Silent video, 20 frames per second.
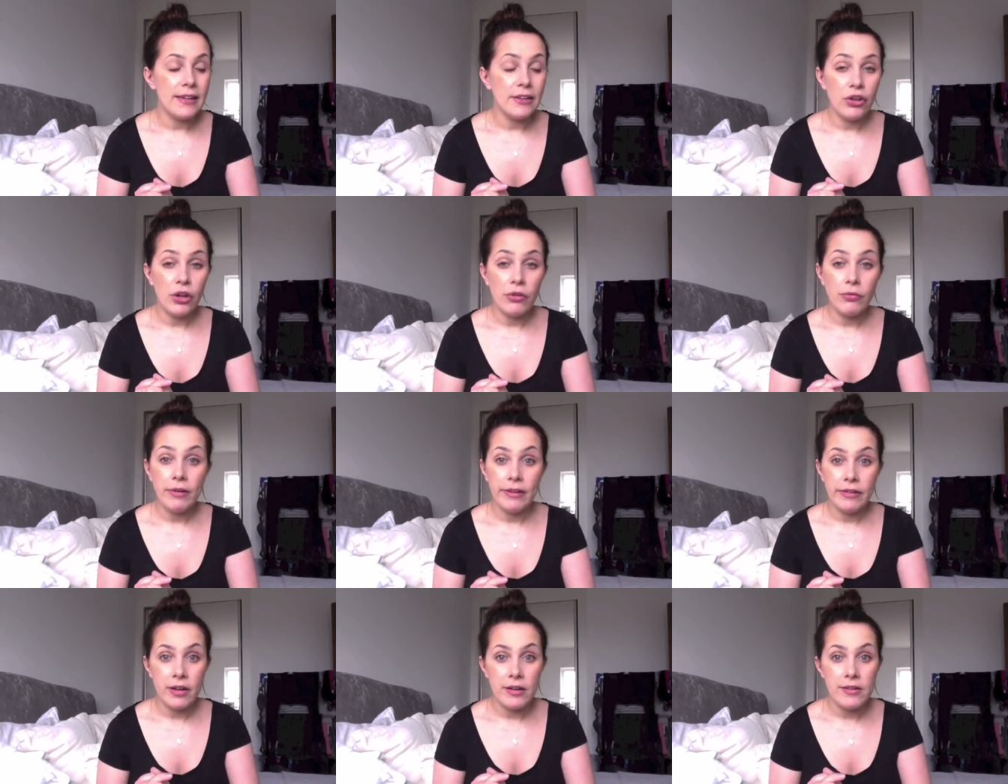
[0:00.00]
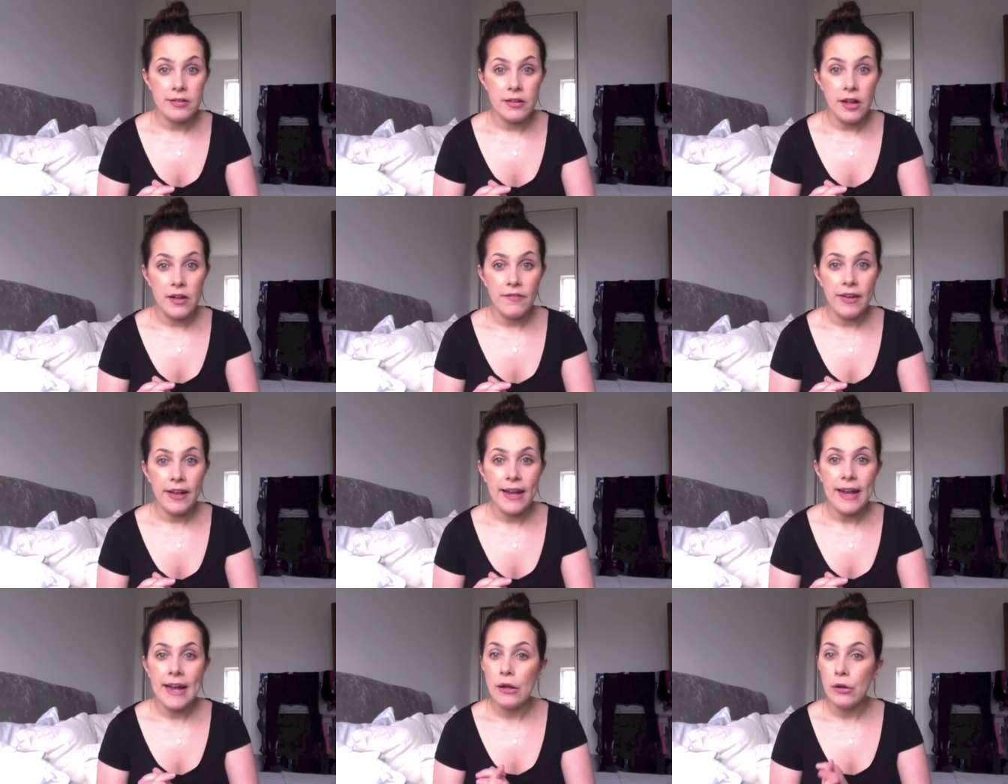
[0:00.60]
generally does love
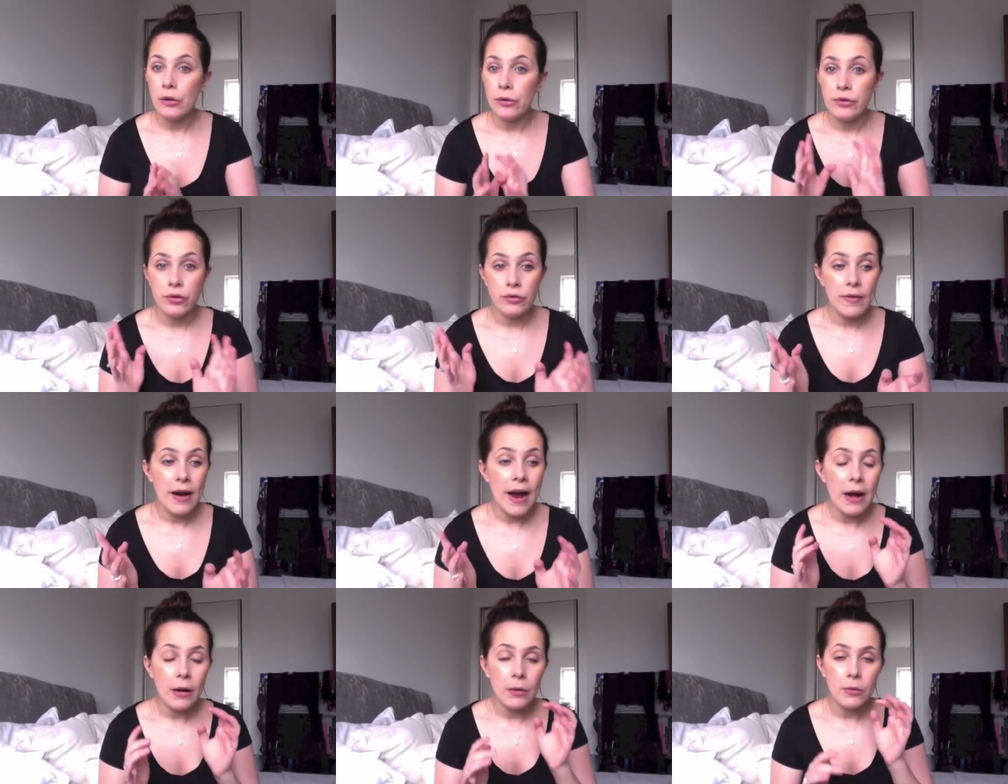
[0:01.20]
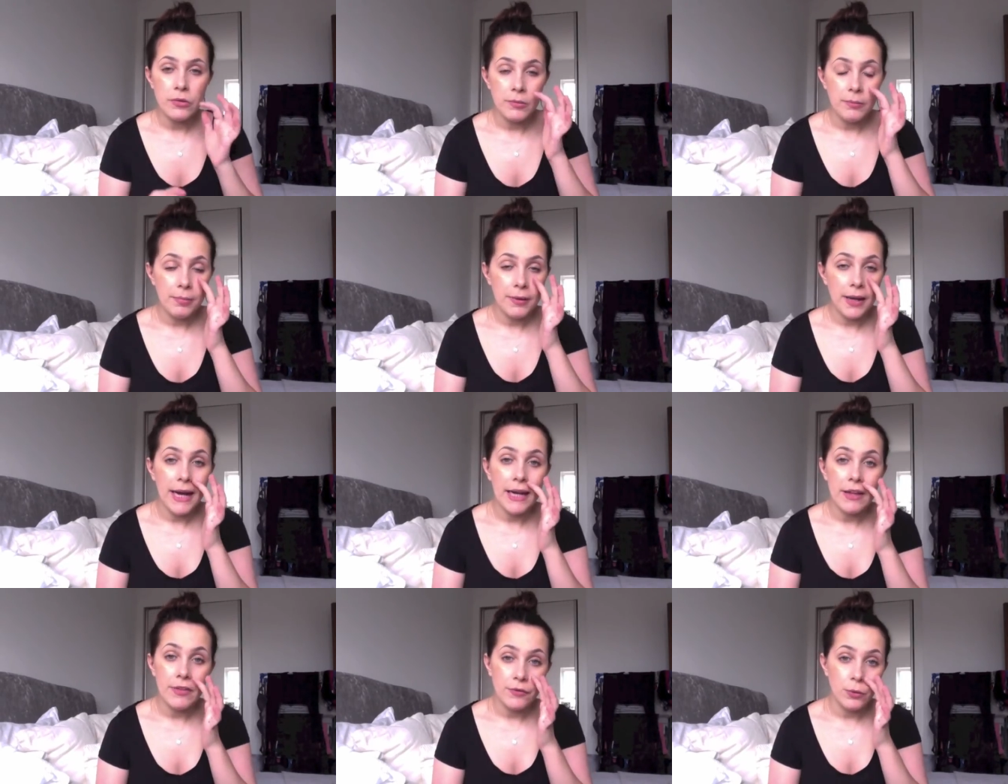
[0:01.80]
it. He looks around and
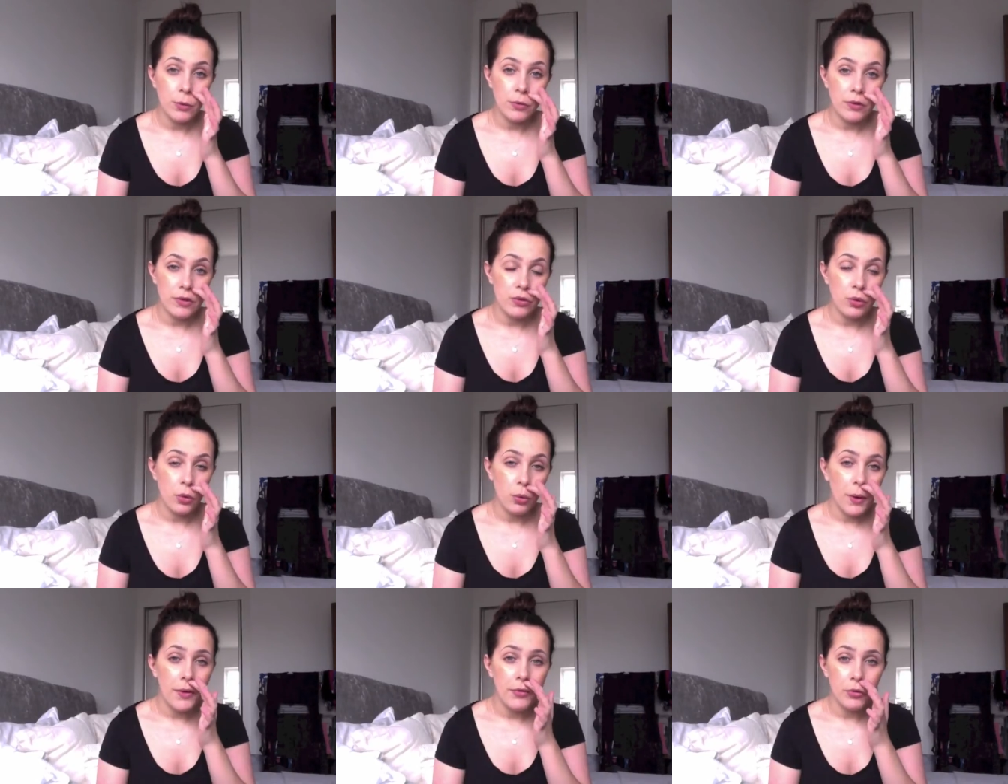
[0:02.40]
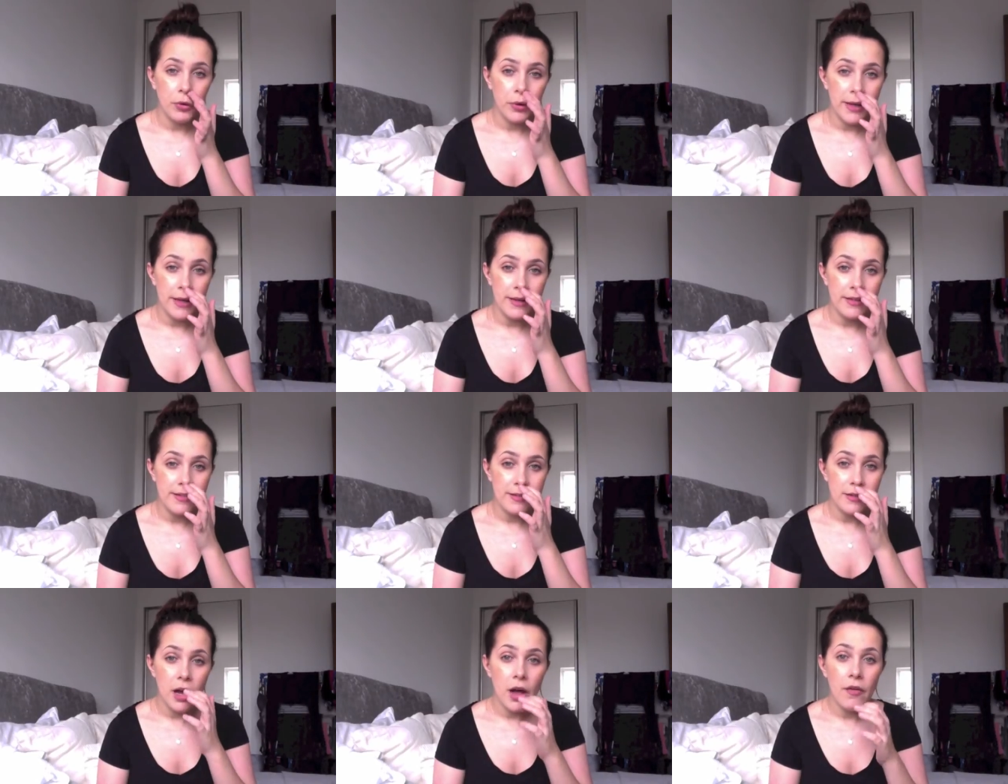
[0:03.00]
plays with all the toys on it
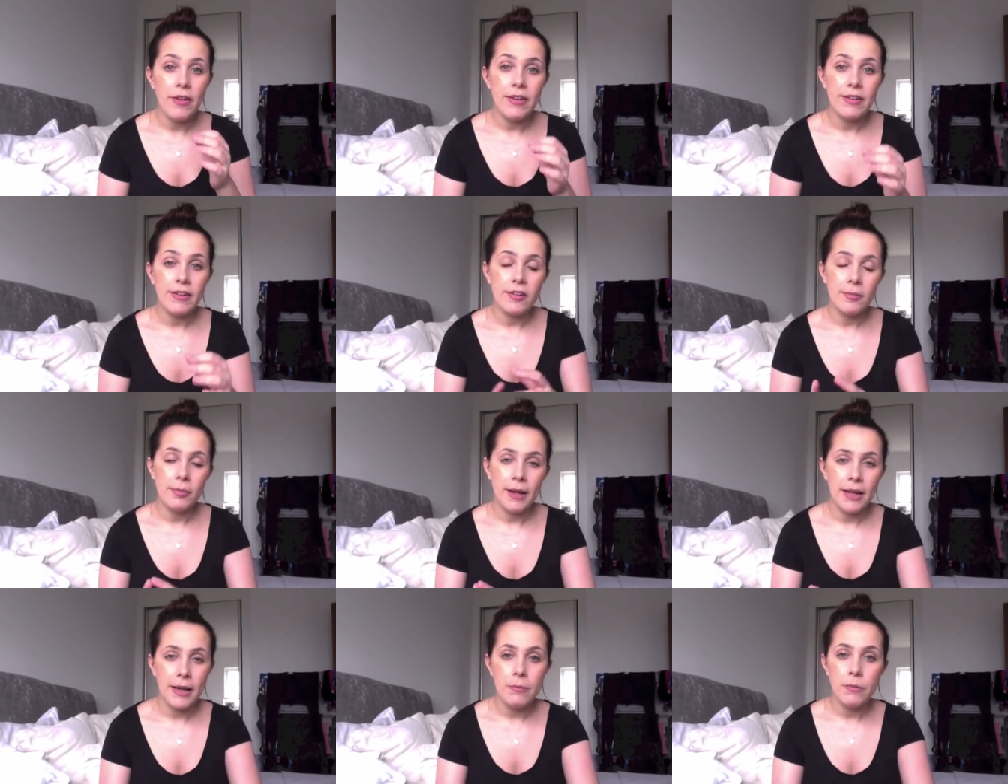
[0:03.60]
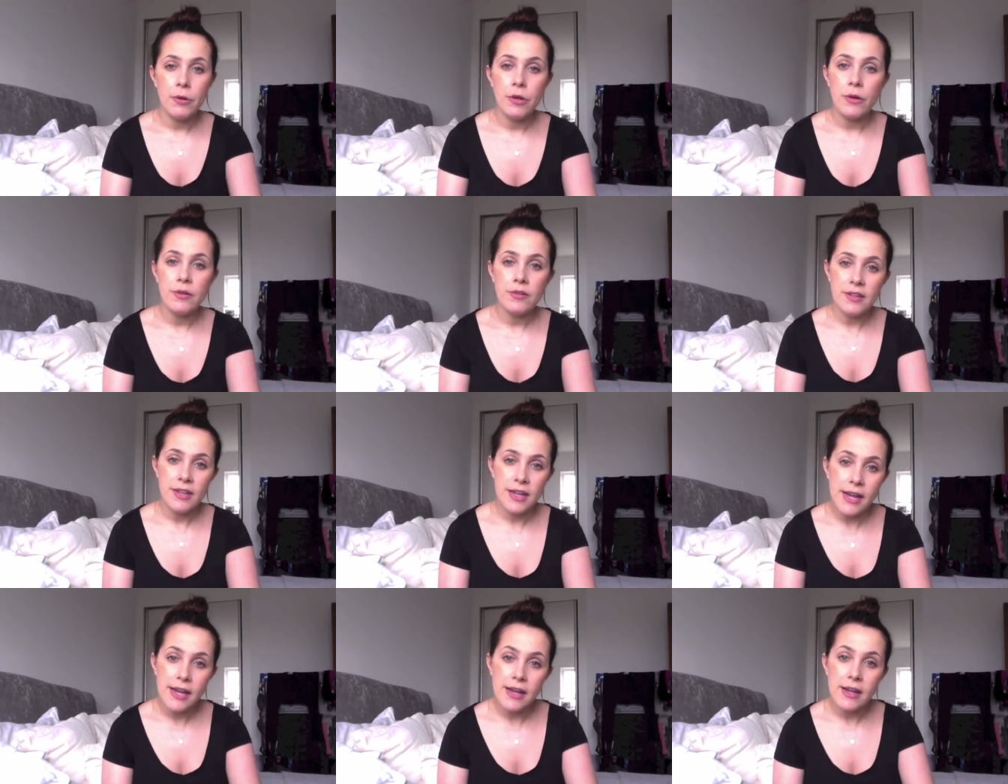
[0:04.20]
and stuff. It does play
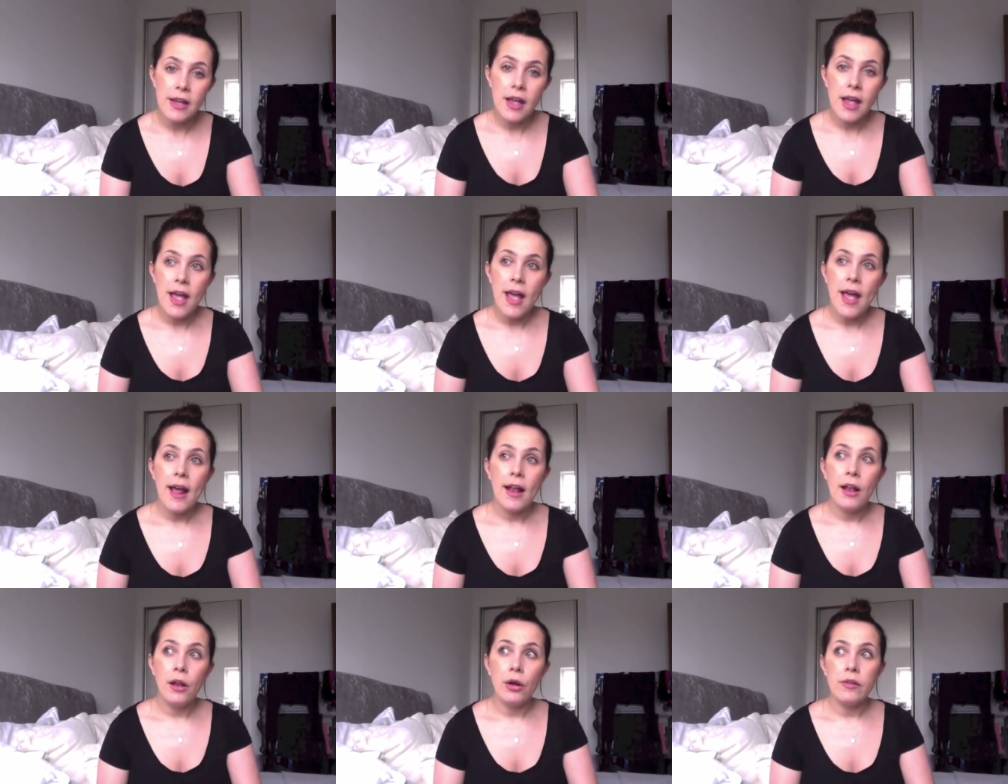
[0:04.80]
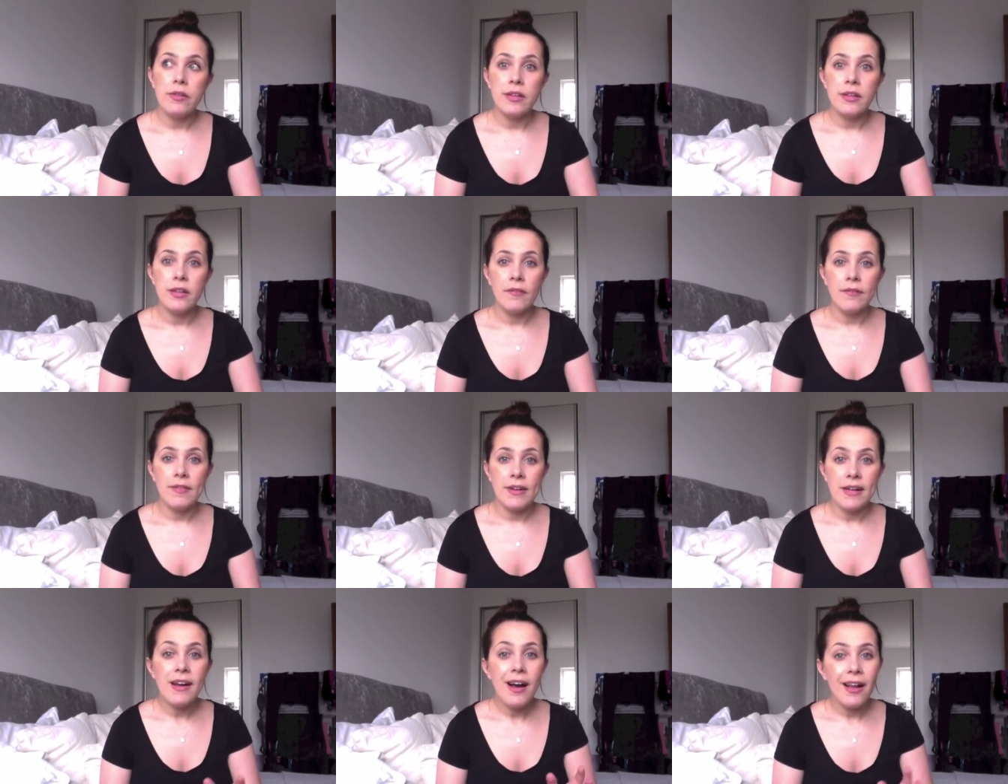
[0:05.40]
music, lots of
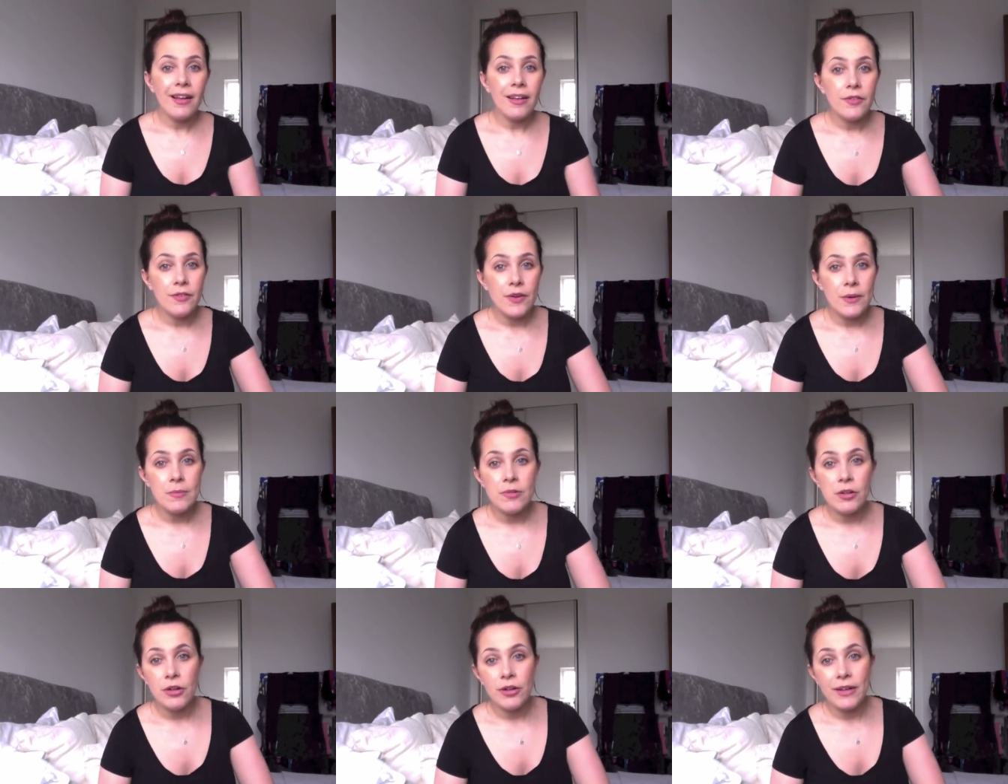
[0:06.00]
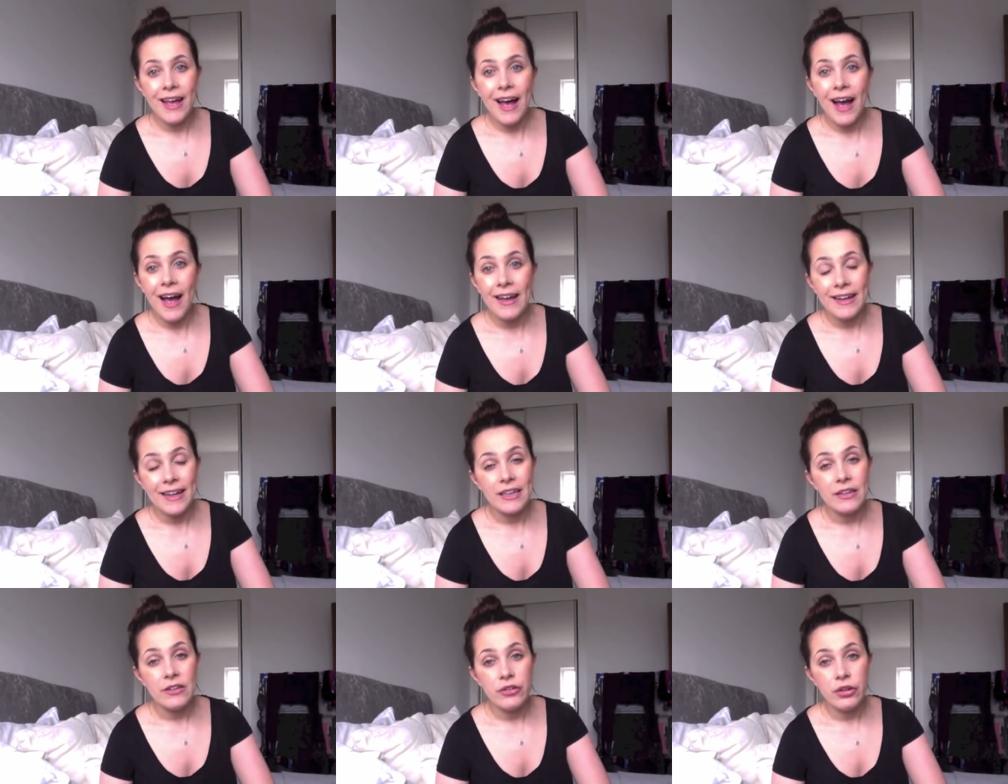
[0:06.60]
lovely colours for him to look at
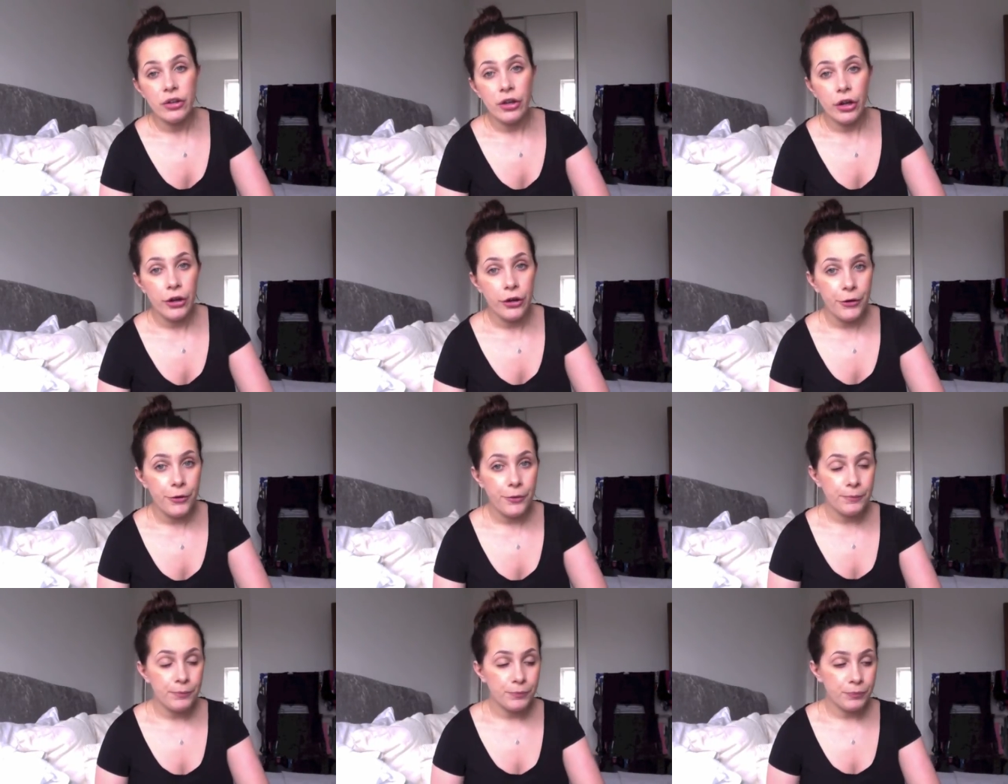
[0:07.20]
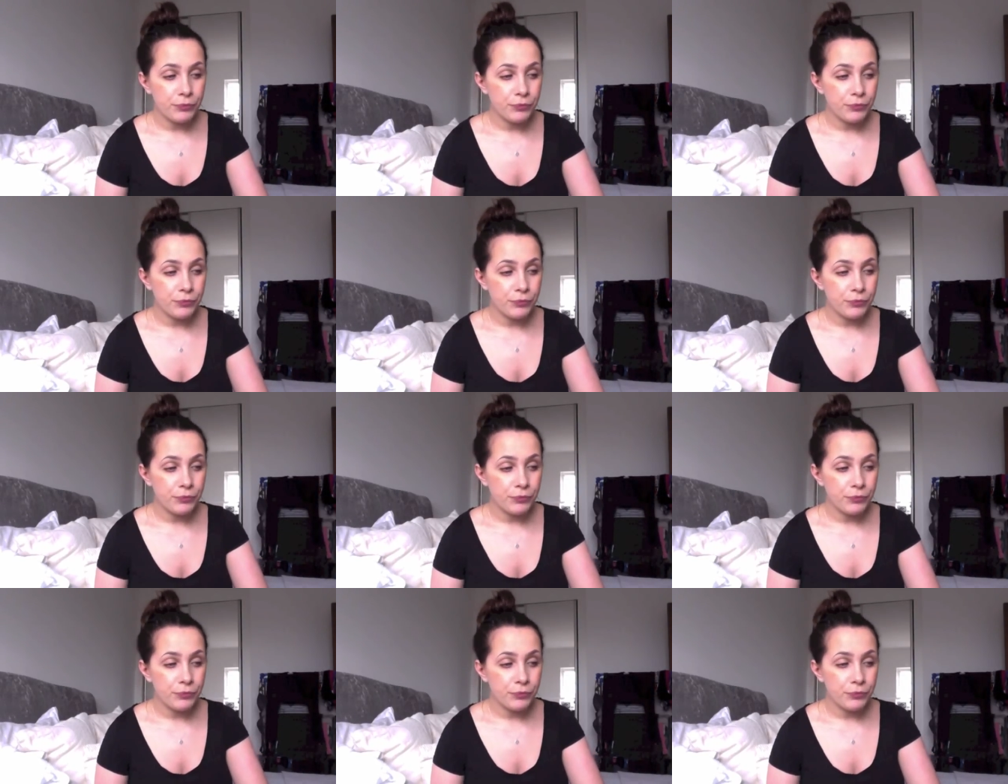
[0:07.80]
again too.